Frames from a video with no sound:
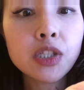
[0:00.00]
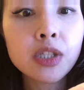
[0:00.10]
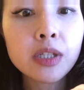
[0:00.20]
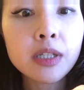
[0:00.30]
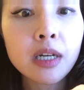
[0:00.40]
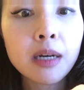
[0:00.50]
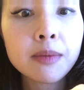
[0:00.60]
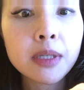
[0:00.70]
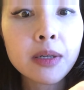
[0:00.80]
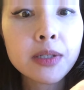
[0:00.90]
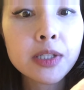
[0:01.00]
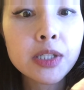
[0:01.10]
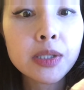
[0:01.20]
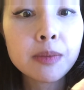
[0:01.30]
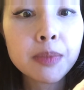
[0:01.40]
to do, I'm going
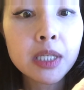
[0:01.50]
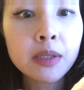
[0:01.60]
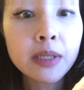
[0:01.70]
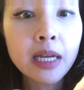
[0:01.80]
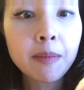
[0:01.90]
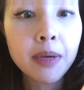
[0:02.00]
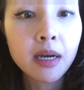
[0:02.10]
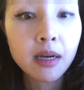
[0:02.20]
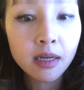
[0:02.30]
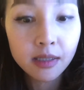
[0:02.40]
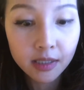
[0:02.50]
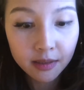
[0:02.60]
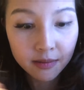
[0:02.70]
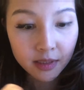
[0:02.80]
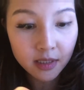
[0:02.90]
to peel that apart.
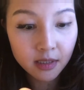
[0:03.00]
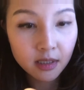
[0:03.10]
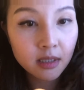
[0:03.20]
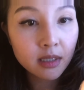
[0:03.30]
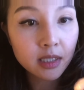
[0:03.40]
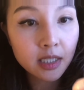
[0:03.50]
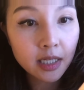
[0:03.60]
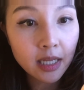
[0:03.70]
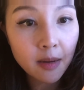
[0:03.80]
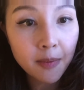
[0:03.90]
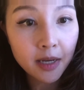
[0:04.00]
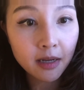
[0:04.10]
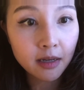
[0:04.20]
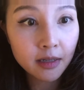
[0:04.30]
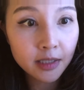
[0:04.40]
I'm going to take that
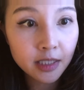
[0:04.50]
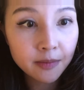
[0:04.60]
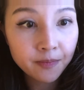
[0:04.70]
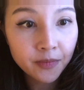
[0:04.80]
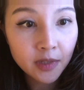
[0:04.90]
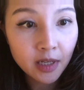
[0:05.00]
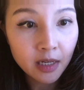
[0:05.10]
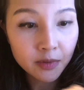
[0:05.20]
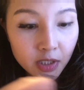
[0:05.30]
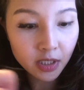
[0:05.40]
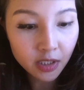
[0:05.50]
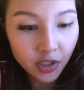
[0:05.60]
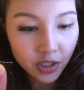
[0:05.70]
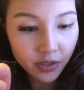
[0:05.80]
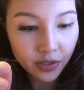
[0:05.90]
apart, and I'm just going to
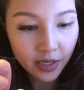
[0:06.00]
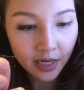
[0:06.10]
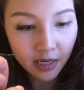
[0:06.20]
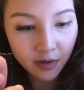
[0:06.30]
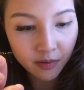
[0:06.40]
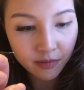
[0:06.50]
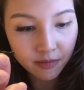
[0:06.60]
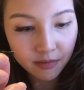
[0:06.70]
show you how